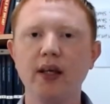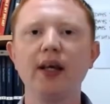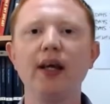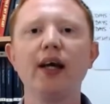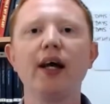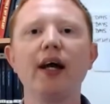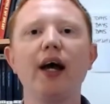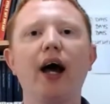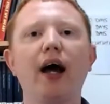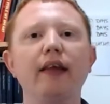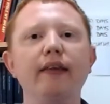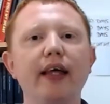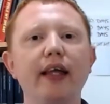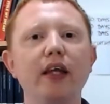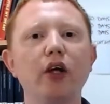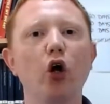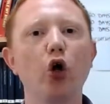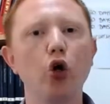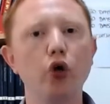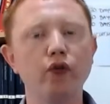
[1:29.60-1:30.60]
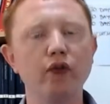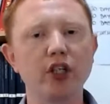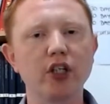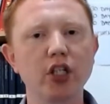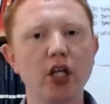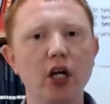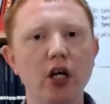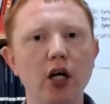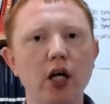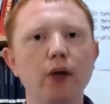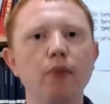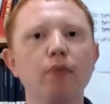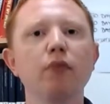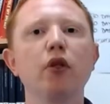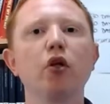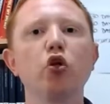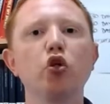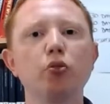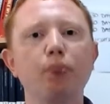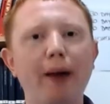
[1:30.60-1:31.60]
And then over time,
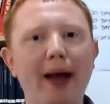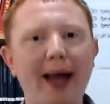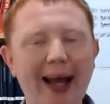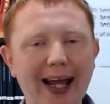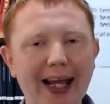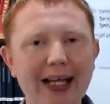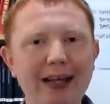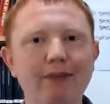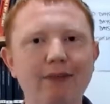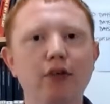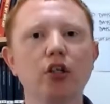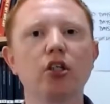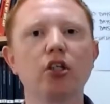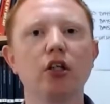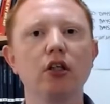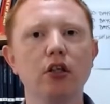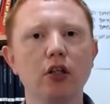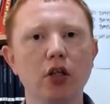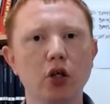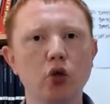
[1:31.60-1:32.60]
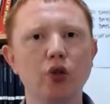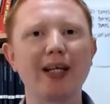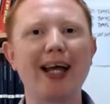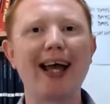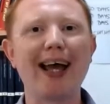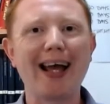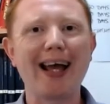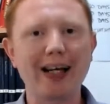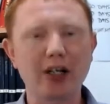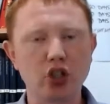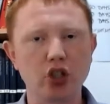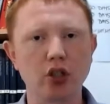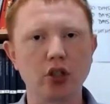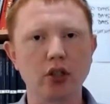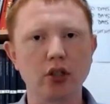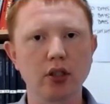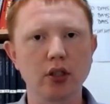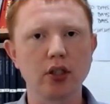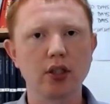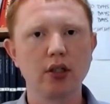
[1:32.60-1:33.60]
those behaviors and those
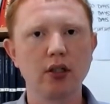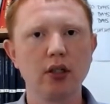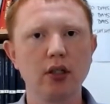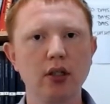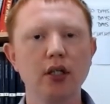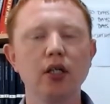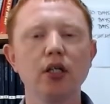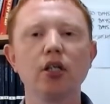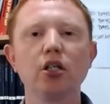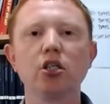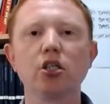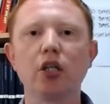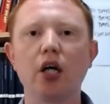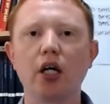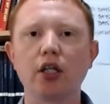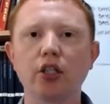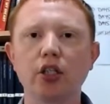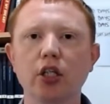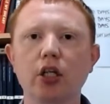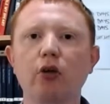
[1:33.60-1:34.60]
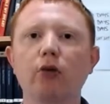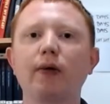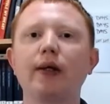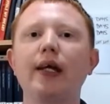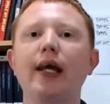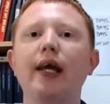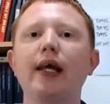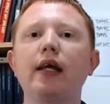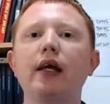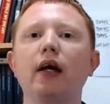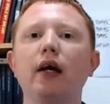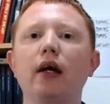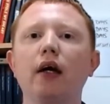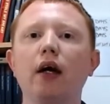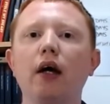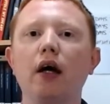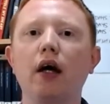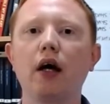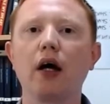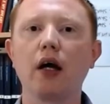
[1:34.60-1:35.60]
actions start to create
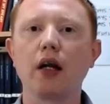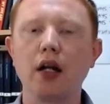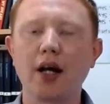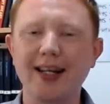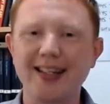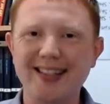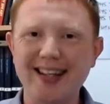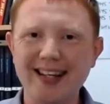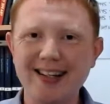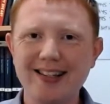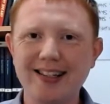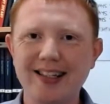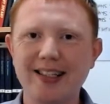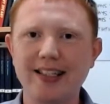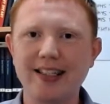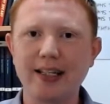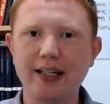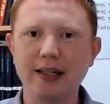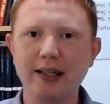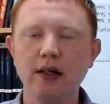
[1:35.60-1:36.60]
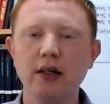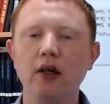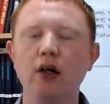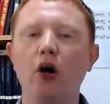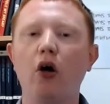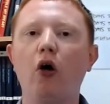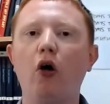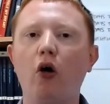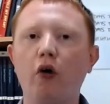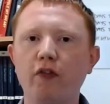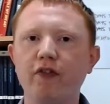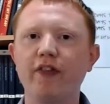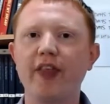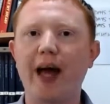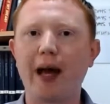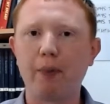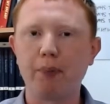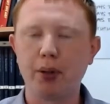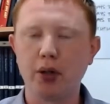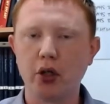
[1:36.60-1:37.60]
an identity of
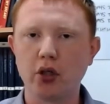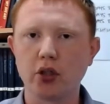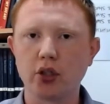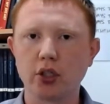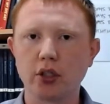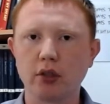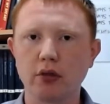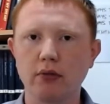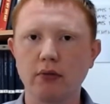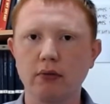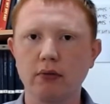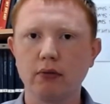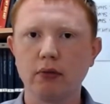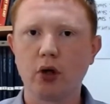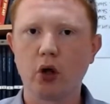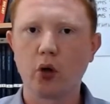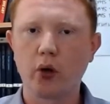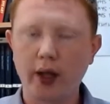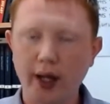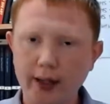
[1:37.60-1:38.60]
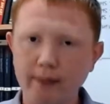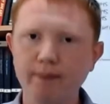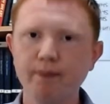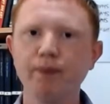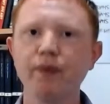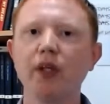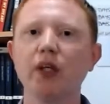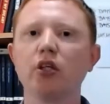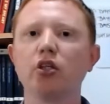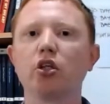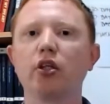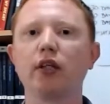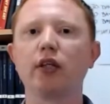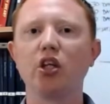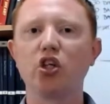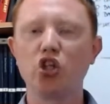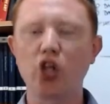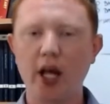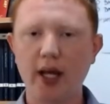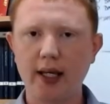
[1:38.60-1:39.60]
that person. Okay, so they're
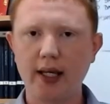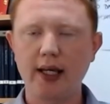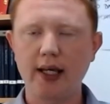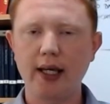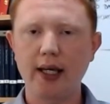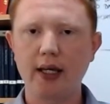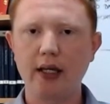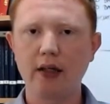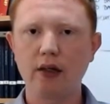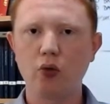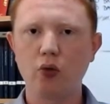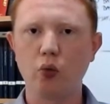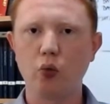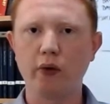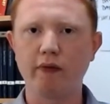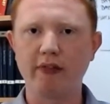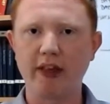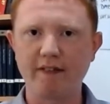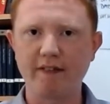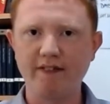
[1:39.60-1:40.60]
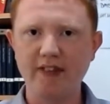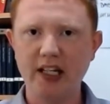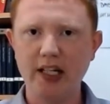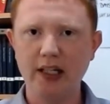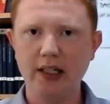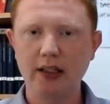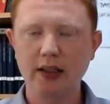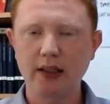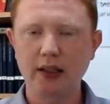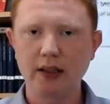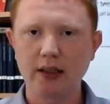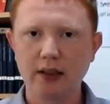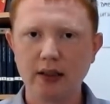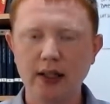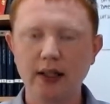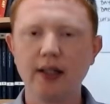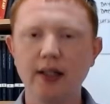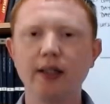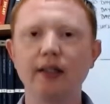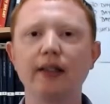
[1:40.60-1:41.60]
checking in with their feelings,
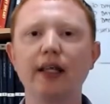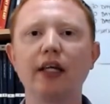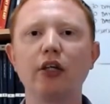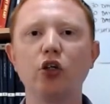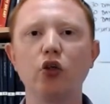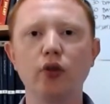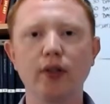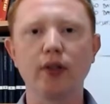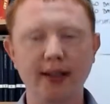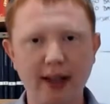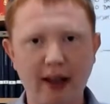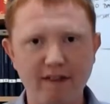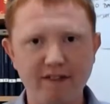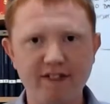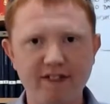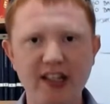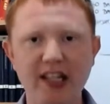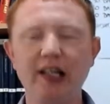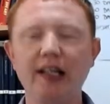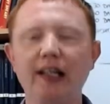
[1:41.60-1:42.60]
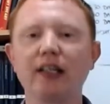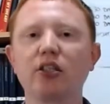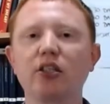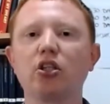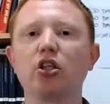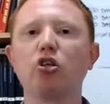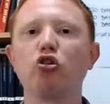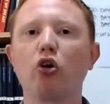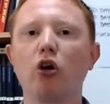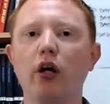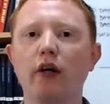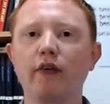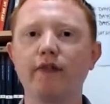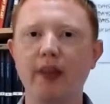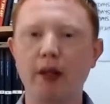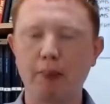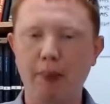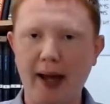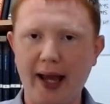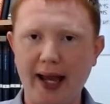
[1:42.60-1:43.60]
they're using their feelings to drive their
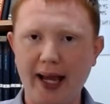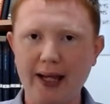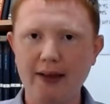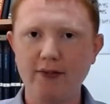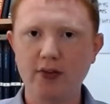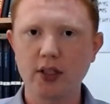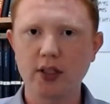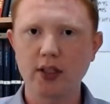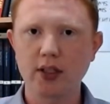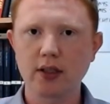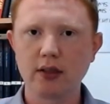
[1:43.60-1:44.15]
behaviors,